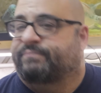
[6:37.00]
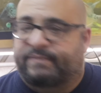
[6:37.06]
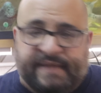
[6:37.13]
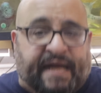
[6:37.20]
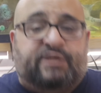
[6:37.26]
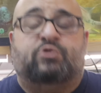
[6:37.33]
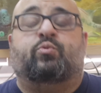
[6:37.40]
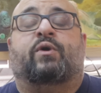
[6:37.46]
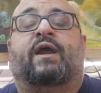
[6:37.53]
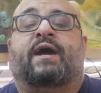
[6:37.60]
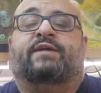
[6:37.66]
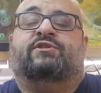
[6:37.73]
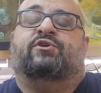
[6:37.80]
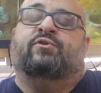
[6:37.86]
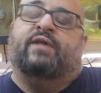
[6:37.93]
That's what
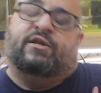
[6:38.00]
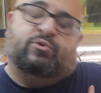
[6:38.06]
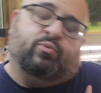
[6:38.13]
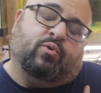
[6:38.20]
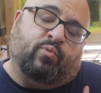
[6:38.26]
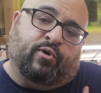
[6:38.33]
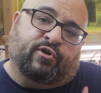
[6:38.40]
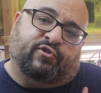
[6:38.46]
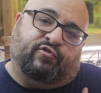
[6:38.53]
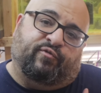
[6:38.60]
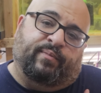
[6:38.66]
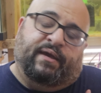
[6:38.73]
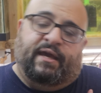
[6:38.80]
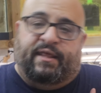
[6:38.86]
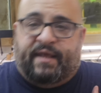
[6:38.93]
I do, that's what works for
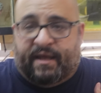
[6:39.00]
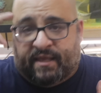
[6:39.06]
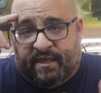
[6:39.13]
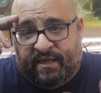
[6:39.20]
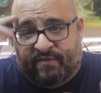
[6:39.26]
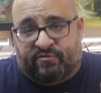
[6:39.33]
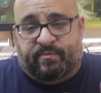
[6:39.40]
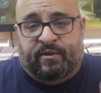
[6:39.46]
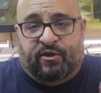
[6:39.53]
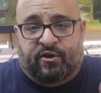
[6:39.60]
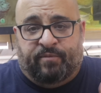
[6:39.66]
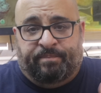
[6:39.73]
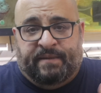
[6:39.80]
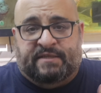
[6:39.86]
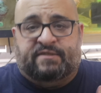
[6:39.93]
me, that gives me a
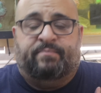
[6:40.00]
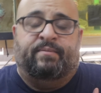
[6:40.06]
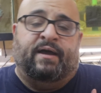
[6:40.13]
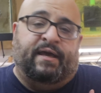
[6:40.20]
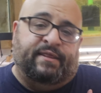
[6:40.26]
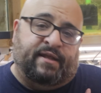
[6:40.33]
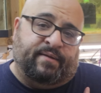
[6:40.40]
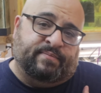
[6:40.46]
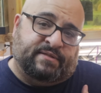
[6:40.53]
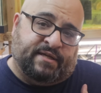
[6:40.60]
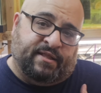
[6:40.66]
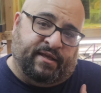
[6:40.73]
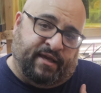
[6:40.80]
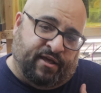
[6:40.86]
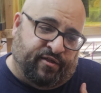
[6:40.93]
good peace of mind that I'm
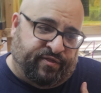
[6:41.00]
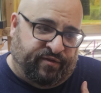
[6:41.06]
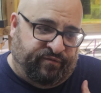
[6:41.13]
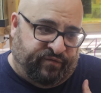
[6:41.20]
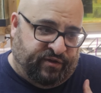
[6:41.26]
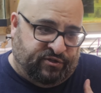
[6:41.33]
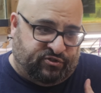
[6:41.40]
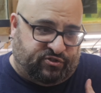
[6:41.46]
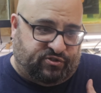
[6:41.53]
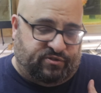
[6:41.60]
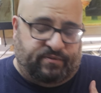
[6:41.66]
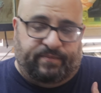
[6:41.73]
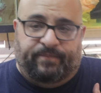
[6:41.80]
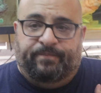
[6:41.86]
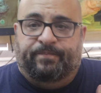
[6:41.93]
selling healthy fish.
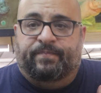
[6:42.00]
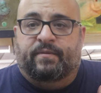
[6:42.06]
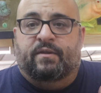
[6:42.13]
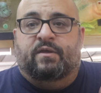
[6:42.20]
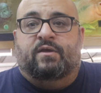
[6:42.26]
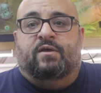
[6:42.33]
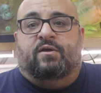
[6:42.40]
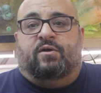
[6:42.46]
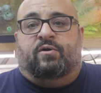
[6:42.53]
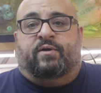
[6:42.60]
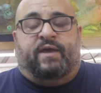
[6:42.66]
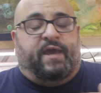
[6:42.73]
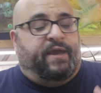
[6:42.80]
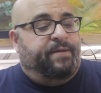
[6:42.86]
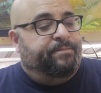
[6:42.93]

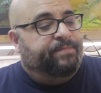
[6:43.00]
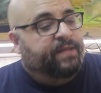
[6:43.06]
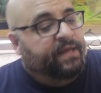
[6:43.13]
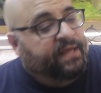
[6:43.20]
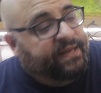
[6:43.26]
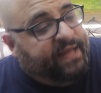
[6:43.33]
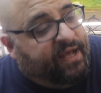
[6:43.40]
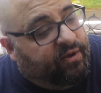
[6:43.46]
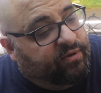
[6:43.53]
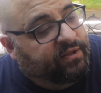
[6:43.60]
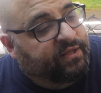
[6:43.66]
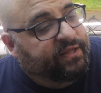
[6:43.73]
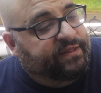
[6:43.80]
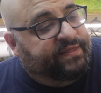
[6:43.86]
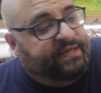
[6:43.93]
Okay? Now,
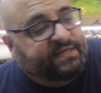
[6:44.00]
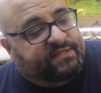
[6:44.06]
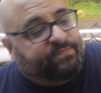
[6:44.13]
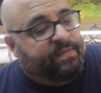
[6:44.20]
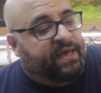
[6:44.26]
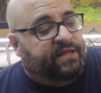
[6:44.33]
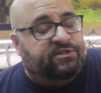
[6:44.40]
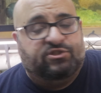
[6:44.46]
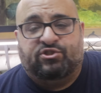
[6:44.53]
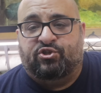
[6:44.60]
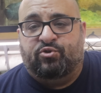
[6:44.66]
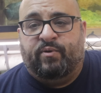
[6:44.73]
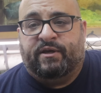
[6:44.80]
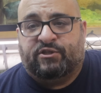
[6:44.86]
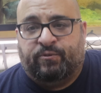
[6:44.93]
these meds
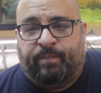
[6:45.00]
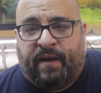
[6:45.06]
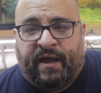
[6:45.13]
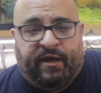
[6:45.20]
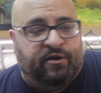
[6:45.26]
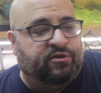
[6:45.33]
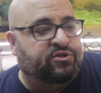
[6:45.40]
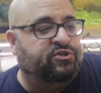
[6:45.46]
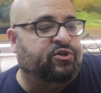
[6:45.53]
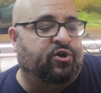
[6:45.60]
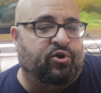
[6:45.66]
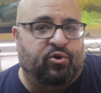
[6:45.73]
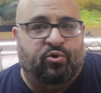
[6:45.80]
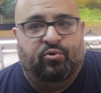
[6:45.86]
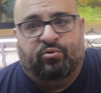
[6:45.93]
do expire,
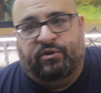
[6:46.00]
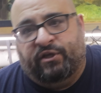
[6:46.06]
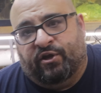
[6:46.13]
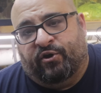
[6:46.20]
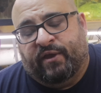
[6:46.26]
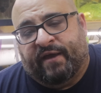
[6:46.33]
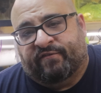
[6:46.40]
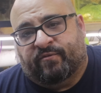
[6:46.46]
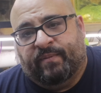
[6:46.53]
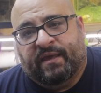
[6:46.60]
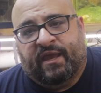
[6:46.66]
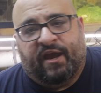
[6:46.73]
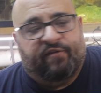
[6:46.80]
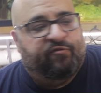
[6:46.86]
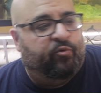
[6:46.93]
so you know, you have to be
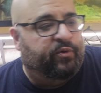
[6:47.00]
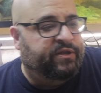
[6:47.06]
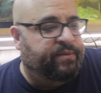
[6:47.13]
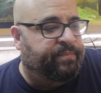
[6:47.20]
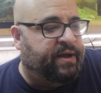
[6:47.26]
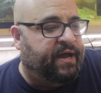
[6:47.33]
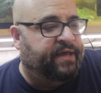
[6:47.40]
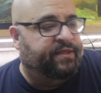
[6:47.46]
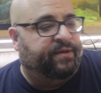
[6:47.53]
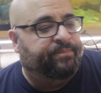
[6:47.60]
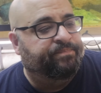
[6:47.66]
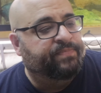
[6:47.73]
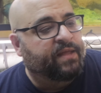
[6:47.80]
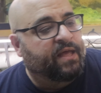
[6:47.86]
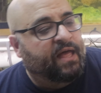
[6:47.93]
careful when you buy
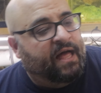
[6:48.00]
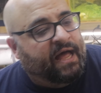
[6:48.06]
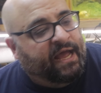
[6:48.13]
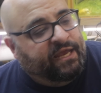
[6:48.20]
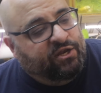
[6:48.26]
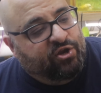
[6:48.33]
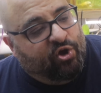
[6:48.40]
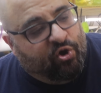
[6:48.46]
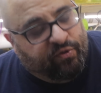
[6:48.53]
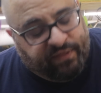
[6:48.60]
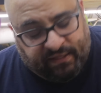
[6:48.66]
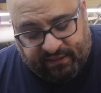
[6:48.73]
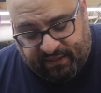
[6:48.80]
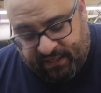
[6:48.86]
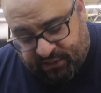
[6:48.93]
them. I know
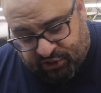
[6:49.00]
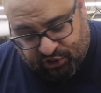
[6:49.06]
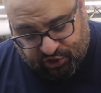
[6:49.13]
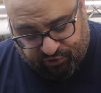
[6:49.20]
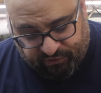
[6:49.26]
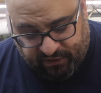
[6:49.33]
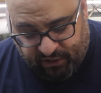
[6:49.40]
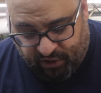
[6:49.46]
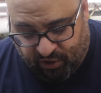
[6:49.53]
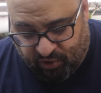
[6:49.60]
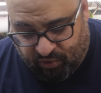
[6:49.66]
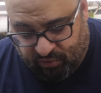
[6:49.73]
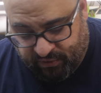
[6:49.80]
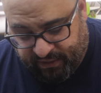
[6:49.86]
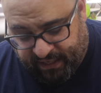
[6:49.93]
that this
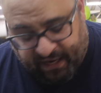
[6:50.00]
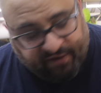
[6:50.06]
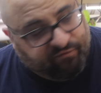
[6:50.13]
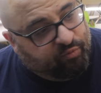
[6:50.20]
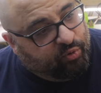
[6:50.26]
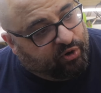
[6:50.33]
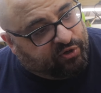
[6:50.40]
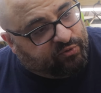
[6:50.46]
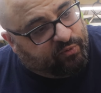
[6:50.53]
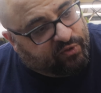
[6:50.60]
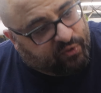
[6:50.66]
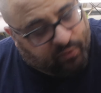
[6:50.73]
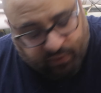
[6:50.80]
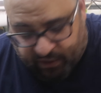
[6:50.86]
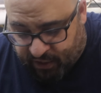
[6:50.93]
trio that I've worked
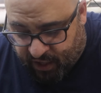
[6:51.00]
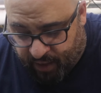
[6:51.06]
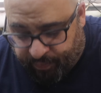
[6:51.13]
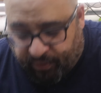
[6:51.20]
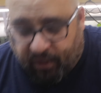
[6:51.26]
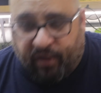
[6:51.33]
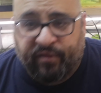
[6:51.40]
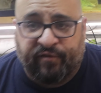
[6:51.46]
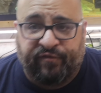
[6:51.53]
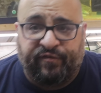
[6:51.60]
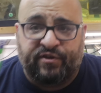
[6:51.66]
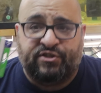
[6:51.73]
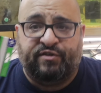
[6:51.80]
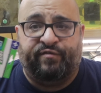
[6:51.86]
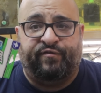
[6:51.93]
with a couple other
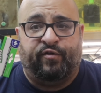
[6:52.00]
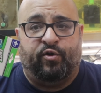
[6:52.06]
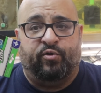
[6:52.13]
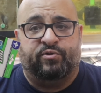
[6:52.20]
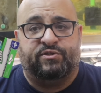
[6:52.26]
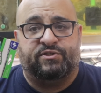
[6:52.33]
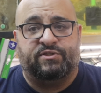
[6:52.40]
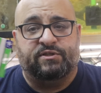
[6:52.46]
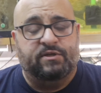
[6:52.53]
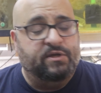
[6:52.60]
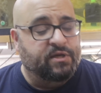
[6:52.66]
fishy folks